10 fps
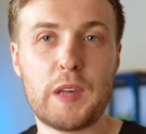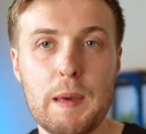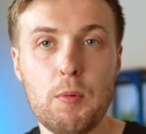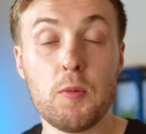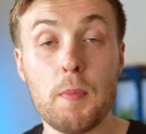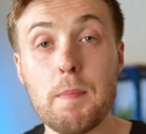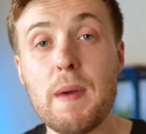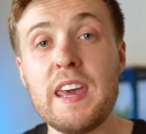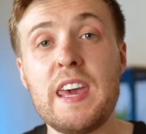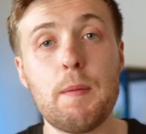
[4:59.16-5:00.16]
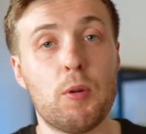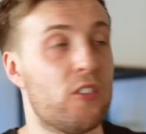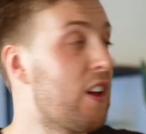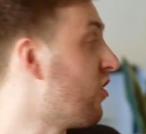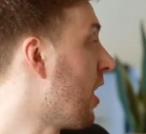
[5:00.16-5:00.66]
keyboard, my main keyboard
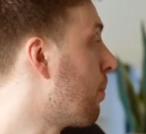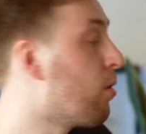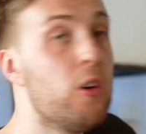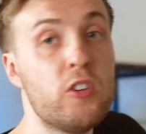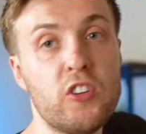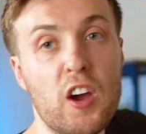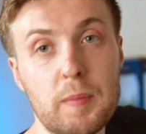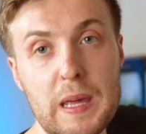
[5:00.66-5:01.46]
is actually a prototype